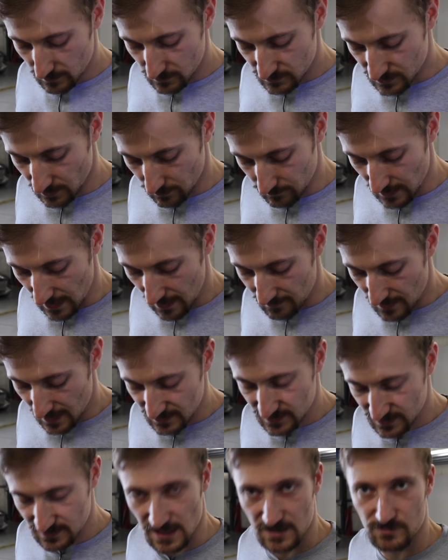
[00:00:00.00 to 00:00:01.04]
So yeah,
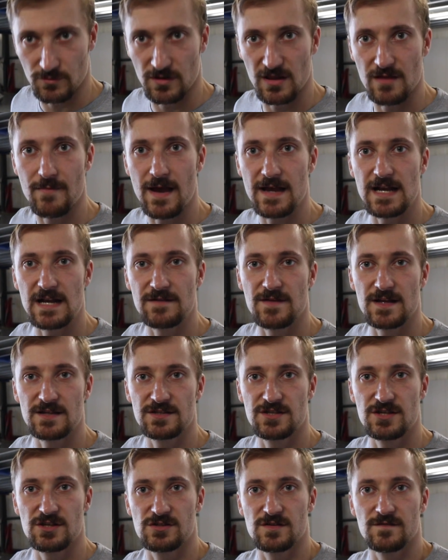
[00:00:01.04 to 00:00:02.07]
that's one of the main
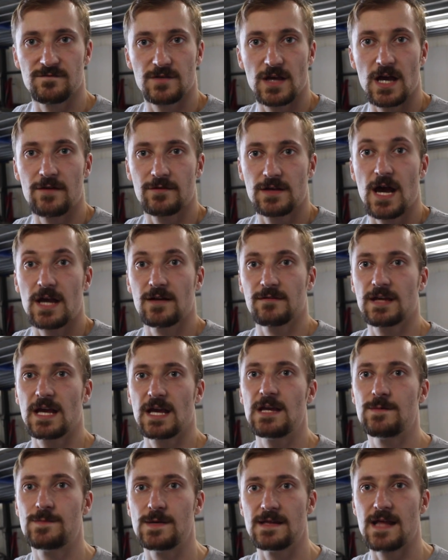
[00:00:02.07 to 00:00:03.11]
advantages of kind of
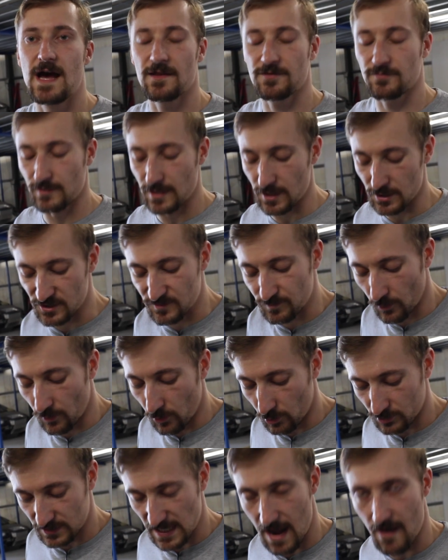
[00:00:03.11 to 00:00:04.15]
keeping that 3-inch
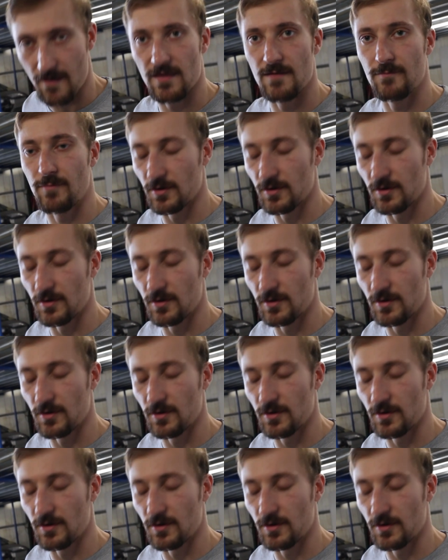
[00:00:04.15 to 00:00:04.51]
bore down at the